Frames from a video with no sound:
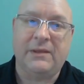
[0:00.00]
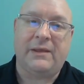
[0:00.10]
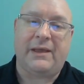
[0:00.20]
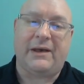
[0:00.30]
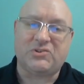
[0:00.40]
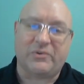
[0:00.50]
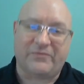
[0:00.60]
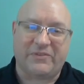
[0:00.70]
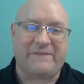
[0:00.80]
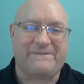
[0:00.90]
Also,
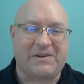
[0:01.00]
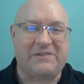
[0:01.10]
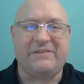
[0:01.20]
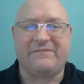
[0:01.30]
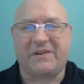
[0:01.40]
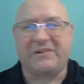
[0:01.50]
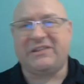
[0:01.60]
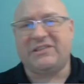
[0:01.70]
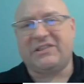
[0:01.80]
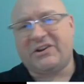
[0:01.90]
for the very,
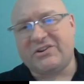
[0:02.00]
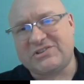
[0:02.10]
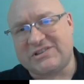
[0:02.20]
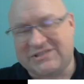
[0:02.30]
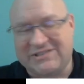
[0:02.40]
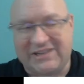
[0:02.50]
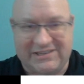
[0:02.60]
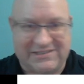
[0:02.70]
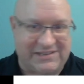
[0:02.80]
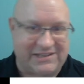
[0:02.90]
very largest
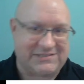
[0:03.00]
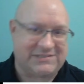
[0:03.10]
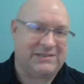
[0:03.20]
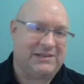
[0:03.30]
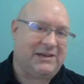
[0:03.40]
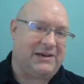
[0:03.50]
data sets,